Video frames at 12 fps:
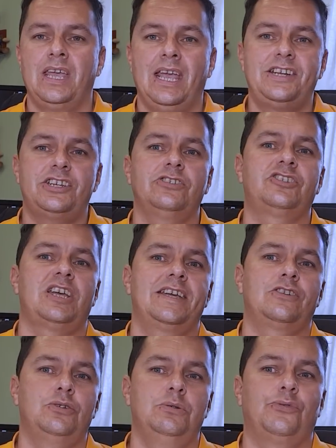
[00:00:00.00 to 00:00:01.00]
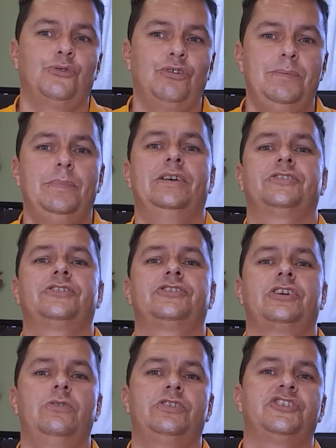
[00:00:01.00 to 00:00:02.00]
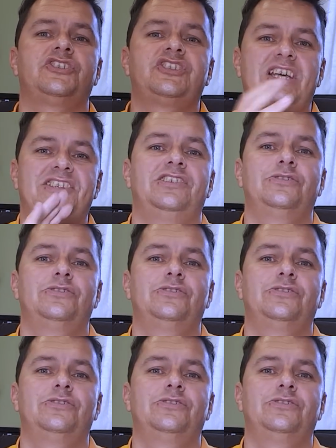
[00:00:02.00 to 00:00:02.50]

It does take 2 or 3 minutes or so to set